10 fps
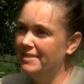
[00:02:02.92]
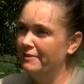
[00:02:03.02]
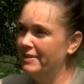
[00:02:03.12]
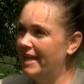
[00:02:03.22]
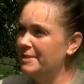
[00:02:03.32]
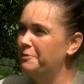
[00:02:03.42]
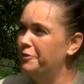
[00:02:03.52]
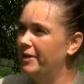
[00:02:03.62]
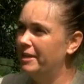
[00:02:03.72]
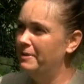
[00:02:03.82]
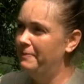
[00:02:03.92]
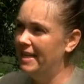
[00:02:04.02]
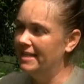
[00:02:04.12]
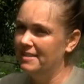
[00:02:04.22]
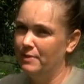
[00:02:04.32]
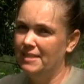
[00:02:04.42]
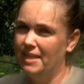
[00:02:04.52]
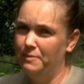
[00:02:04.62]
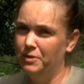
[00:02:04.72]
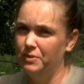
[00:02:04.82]
to 7 days before they can be picked with these
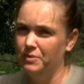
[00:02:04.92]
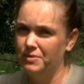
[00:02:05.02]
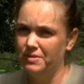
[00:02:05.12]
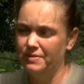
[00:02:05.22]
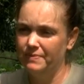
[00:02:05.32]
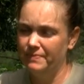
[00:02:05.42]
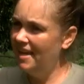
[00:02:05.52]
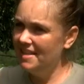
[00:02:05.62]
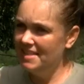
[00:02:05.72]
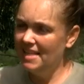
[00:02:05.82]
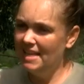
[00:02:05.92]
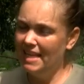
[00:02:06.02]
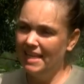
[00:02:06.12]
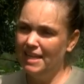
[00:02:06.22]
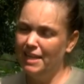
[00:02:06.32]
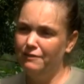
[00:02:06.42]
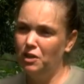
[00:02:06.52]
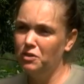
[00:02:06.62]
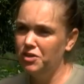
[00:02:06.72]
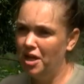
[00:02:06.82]
chemicals. Yes, it can give
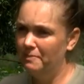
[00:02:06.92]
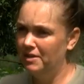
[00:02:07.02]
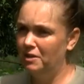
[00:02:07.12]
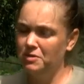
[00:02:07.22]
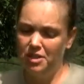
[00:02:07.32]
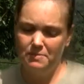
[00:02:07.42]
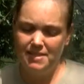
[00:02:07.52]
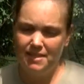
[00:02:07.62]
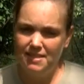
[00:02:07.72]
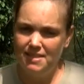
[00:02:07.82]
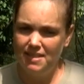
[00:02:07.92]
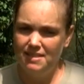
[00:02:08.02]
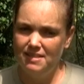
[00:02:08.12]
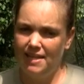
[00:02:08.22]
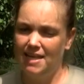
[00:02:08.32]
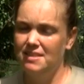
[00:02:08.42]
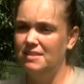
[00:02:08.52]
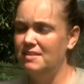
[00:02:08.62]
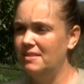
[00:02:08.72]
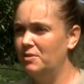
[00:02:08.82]
long-term sicknesses,
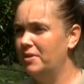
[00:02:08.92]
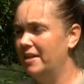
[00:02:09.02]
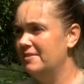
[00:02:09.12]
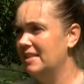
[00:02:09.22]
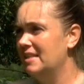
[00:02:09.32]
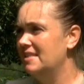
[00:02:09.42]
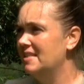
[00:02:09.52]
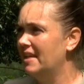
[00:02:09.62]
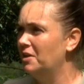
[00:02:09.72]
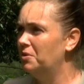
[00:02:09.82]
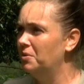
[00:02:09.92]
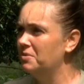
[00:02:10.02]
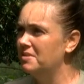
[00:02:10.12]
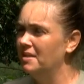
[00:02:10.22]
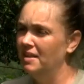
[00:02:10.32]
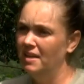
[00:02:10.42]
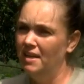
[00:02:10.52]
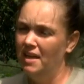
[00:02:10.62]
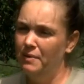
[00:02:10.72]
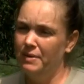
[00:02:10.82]
cancers and all kinds of sicknesses they can cause.
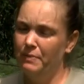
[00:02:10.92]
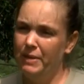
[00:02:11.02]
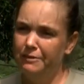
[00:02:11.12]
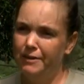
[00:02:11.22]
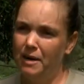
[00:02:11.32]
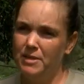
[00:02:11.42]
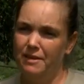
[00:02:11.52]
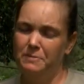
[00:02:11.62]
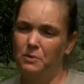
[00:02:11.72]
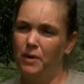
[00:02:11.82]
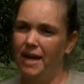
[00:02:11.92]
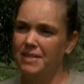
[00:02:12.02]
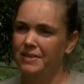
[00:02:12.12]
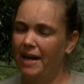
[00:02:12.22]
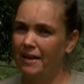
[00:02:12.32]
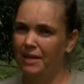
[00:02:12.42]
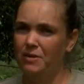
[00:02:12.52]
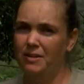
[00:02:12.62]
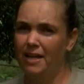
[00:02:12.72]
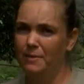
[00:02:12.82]
I mean, farmers have to be wise on how they're
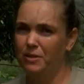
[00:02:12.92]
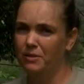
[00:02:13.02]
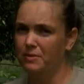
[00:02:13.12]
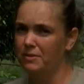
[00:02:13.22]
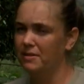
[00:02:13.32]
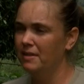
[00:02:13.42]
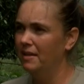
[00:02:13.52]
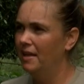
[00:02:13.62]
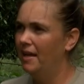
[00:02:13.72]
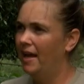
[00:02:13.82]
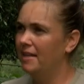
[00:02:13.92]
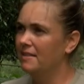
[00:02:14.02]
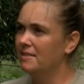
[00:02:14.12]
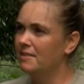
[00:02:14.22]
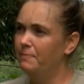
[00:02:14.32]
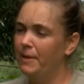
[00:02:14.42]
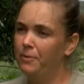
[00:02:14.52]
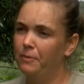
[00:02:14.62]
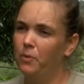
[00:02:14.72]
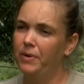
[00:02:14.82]
using chemicals. And
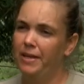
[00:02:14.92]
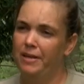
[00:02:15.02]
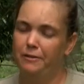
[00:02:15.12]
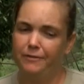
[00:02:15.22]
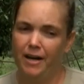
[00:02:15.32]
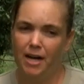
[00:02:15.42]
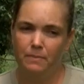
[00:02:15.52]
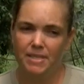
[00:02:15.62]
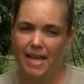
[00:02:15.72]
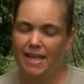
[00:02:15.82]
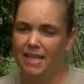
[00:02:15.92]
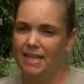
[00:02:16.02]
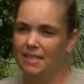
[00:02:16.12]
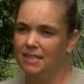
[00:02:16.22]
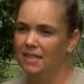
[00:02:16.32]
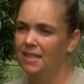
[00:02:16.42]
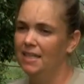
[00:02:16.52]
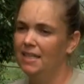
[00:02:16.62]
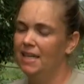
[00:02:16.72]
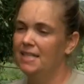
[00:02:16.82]
people walking in your farm, taking
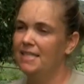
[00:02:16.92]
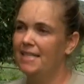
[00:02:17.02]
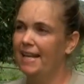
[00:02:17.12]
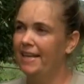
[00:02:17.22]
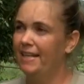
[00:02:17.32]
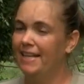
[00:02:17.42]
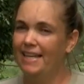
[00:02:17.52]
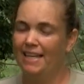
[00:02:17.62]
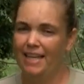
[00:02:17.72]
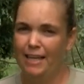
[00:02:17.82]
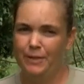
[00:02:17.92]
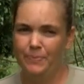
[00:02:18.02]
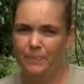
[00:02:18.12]
and selling illegally